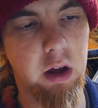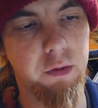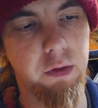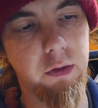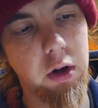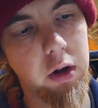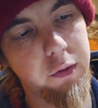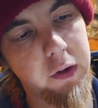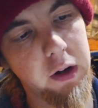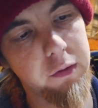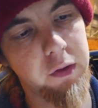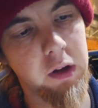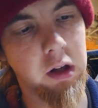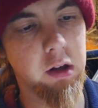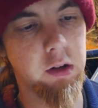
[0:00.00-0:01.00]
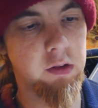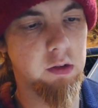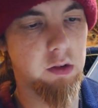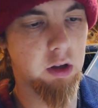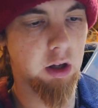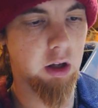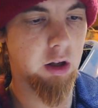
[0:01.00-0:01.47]
If you've got fat fingers,
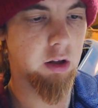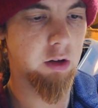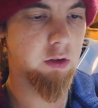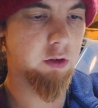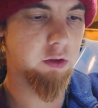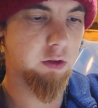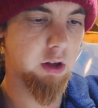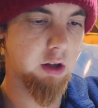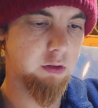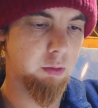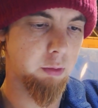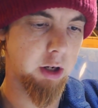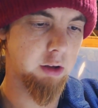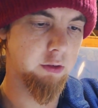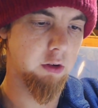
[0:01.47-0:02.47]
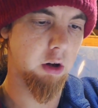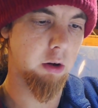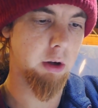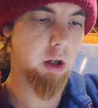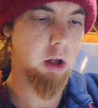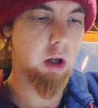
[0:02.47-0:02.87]
just get someone else to do